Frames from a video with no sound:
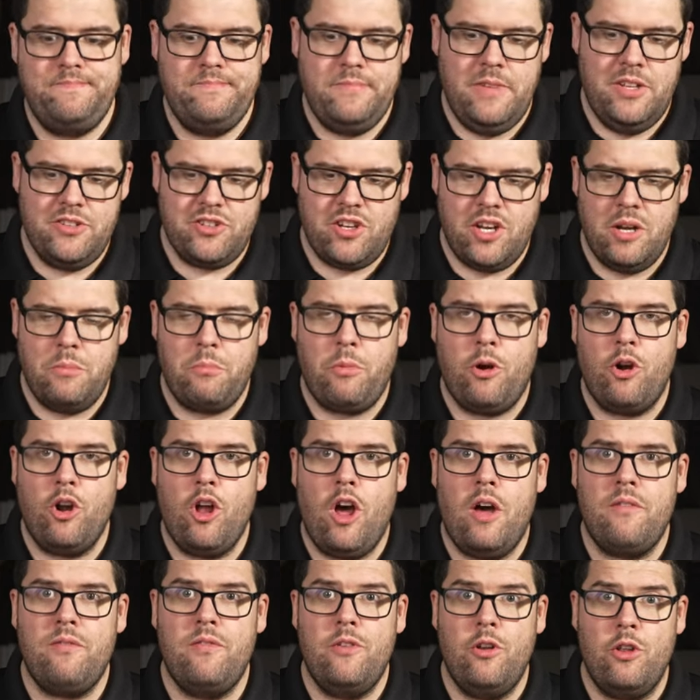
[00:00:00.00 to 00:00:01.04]
it's gonna burn
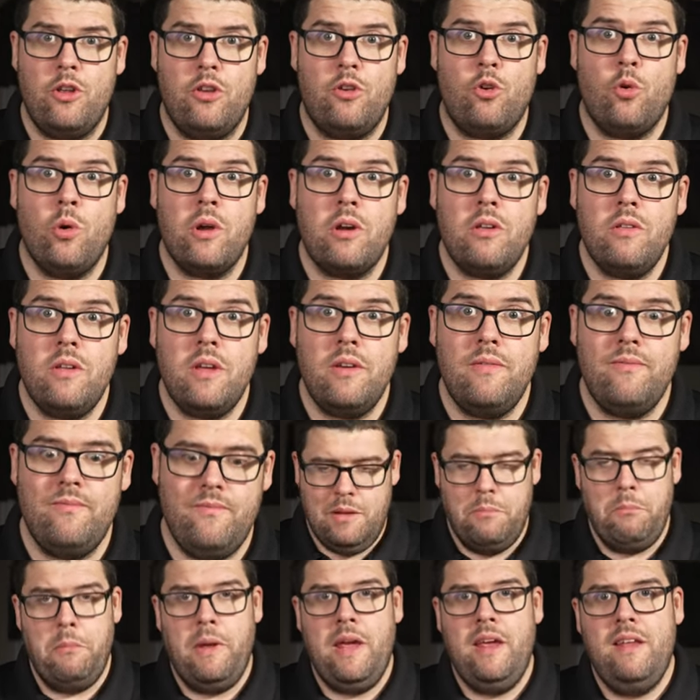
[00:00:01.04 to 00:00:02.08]
off really quickly. The
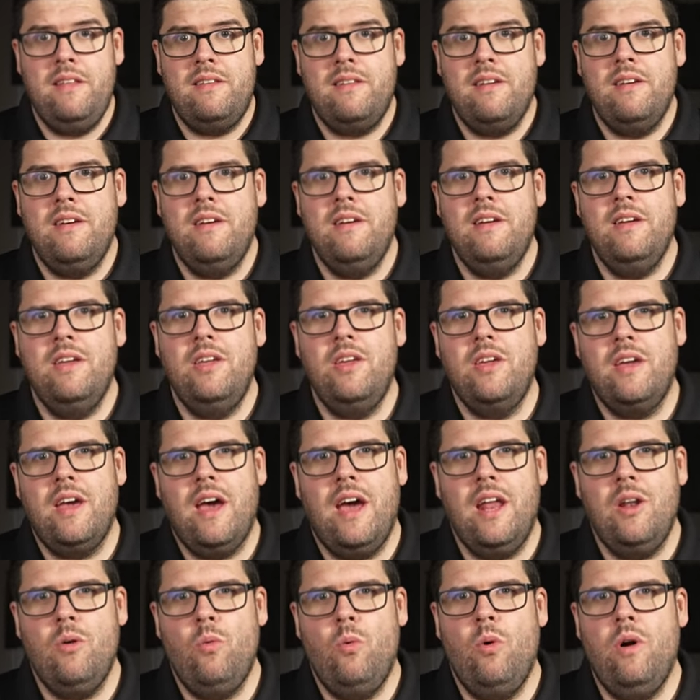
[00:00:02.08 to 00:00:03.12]
meat, you
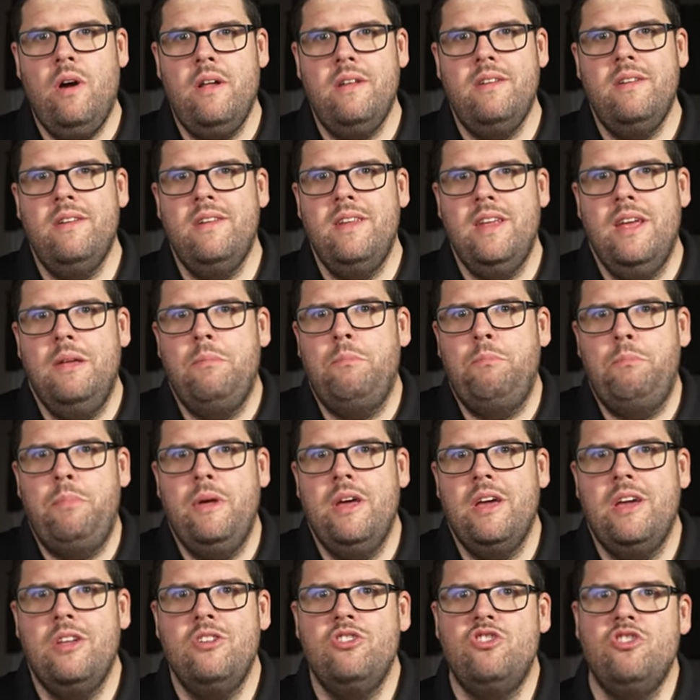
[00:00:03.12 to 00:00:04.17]
kinda want it
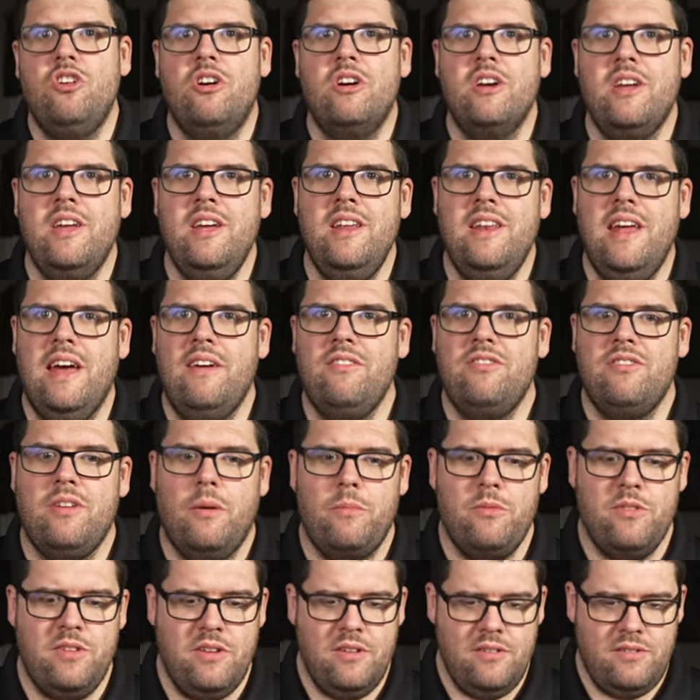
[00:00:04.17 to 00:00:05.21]
big and chunky to have
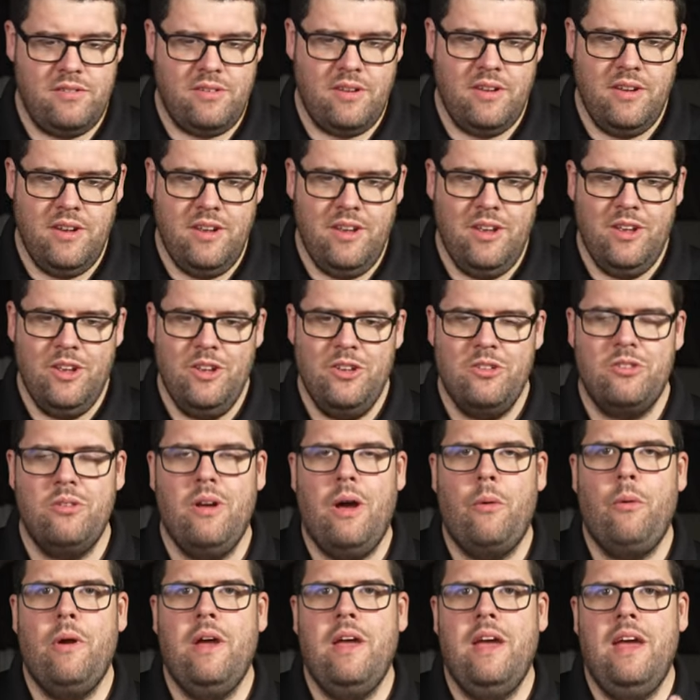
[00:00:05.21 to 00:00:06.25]
substance, so
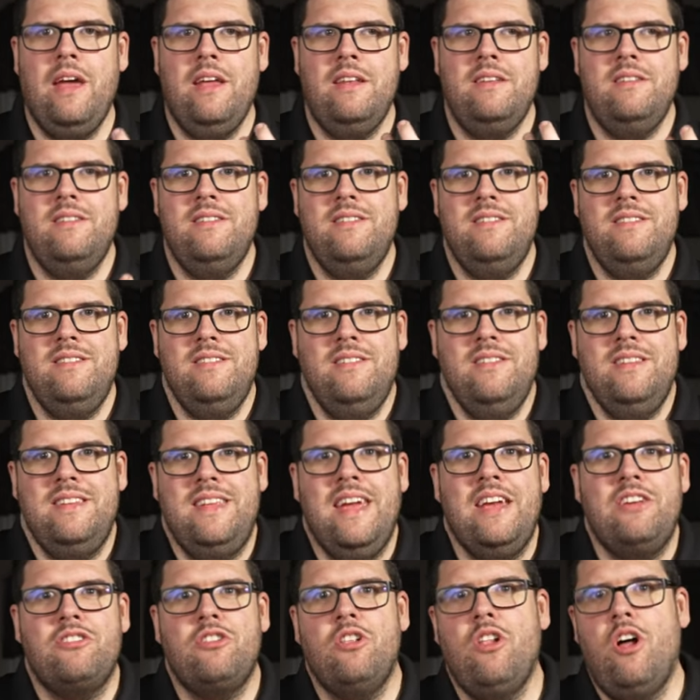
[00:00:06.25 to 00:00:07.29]
that way it
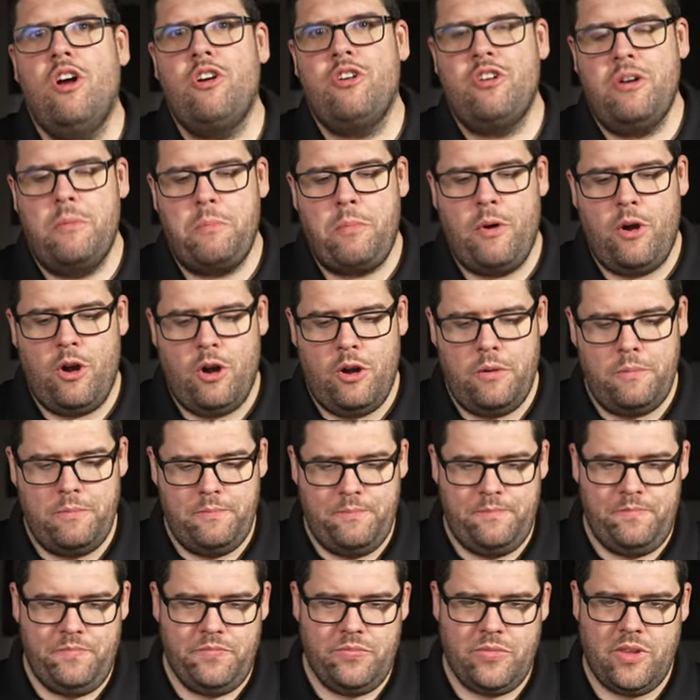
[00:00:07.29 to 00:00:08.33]
takes longer to burn.
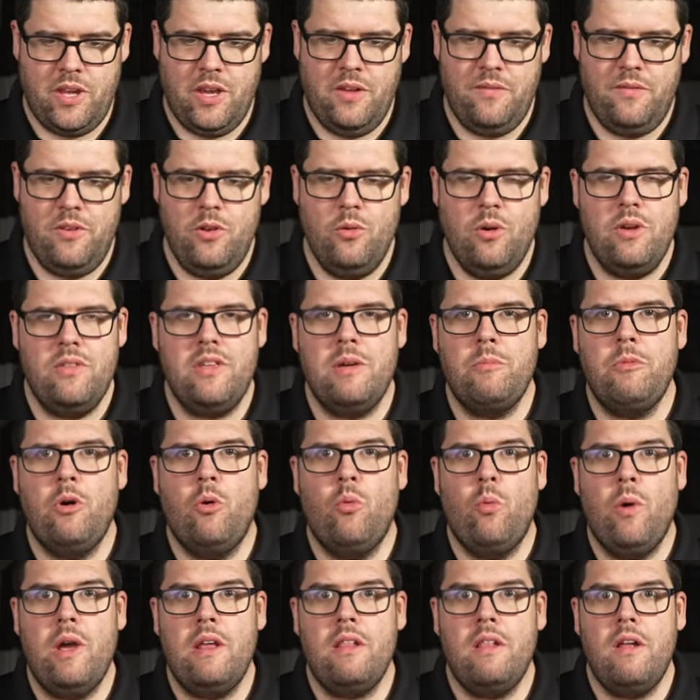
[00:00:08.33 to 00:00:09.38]
If you know anything
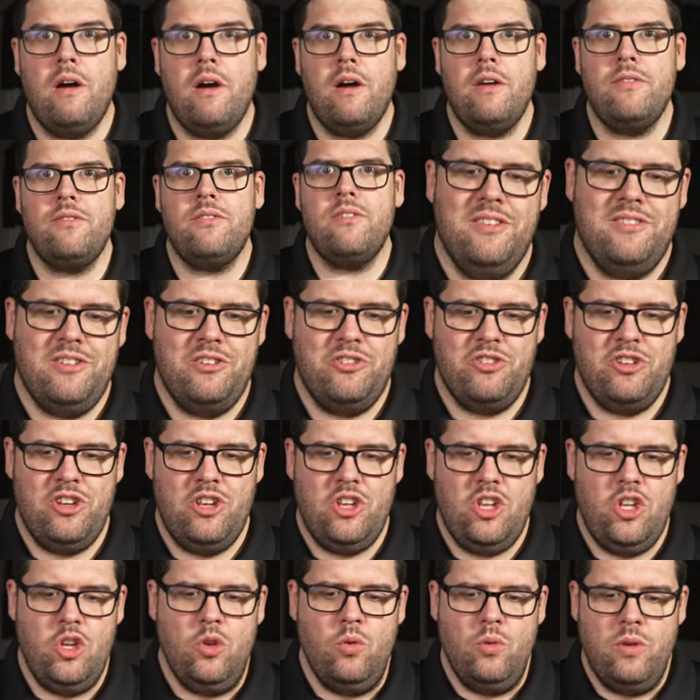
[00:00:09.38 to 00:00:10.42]
about weight loss, essentially
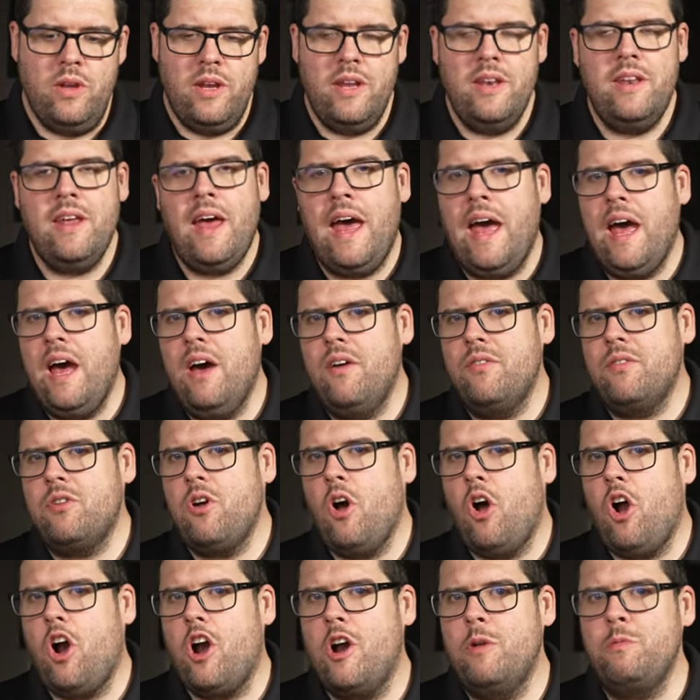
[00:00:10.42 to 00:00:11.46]
you need to have
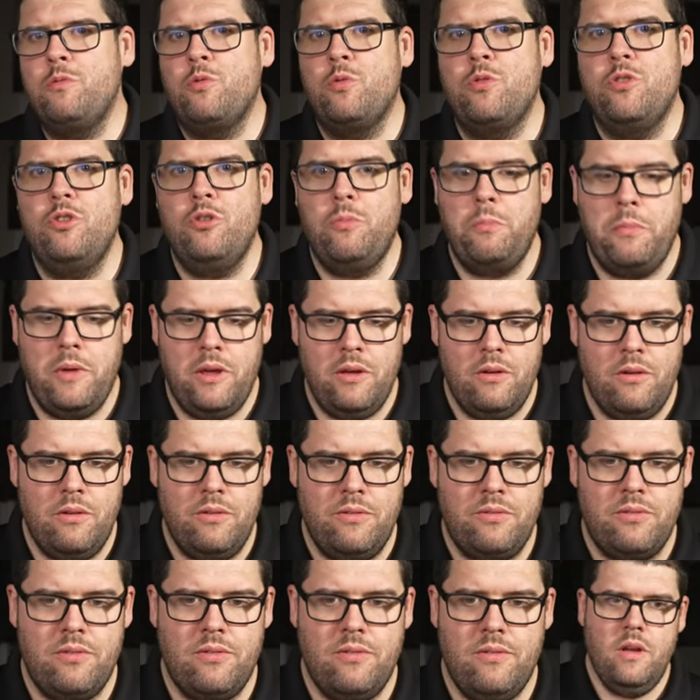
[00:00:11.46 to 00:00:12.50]
carbs with your
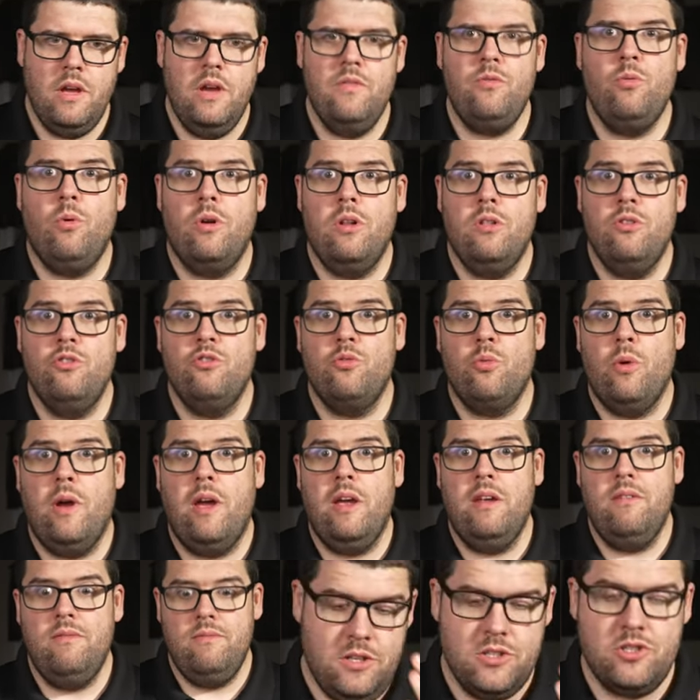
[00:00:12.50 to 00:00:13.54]
meals if you wanna lose
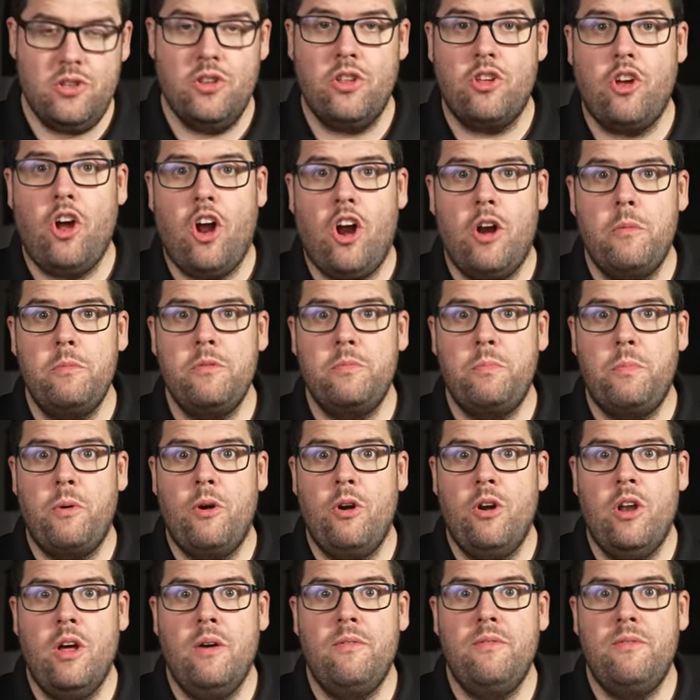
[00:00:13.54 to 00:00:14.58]
weight. So the carbs
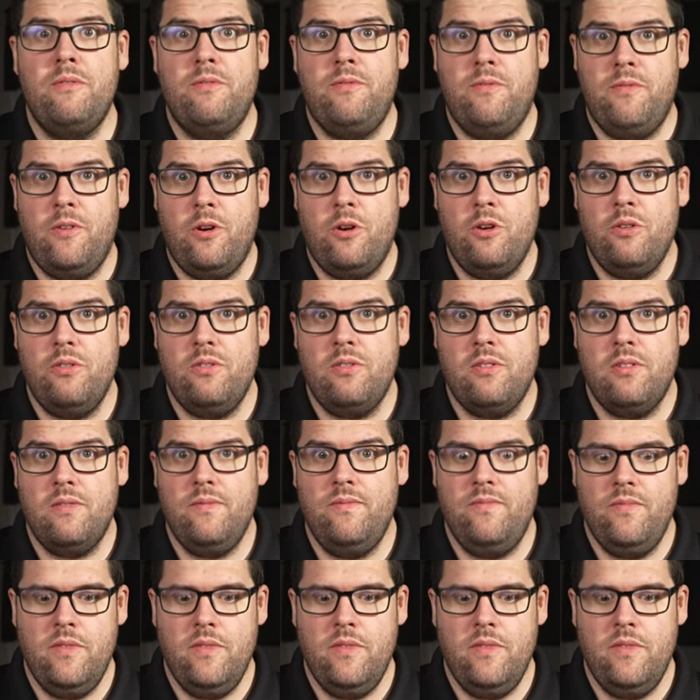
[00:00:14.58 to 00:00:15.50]
burn up first,